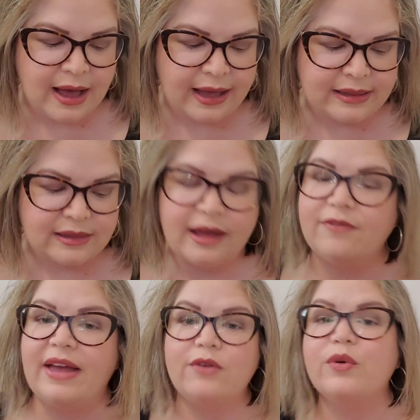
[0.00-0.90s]
I
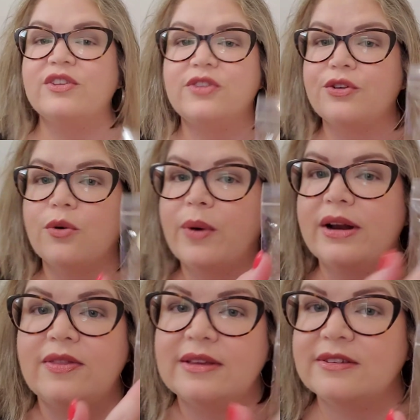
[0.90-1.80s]
love every single
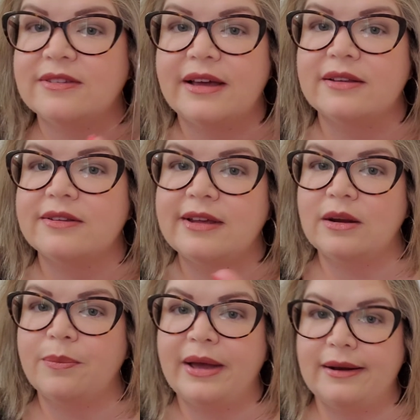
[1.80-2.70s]
one of these scents
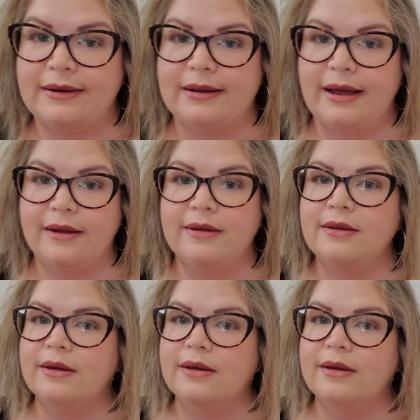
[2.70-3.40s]
independently.